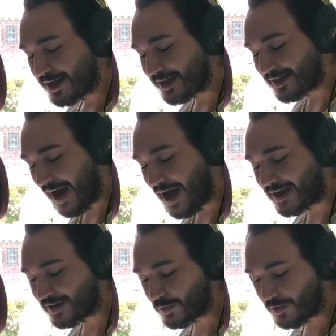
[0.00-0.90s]
It's
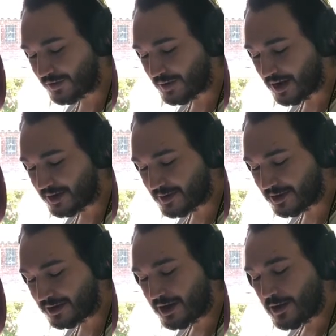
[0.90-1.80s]
Hollywood,
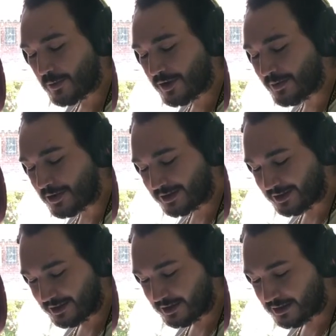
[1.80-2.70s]
baby, where the
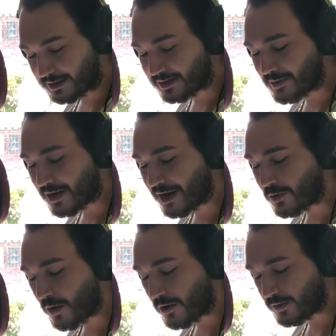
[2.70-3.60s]
pussies smell like
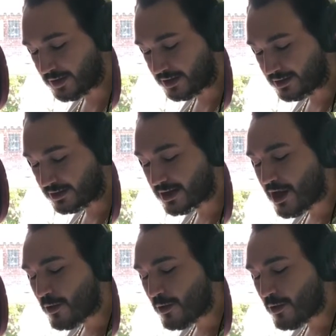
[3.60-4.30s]
roses,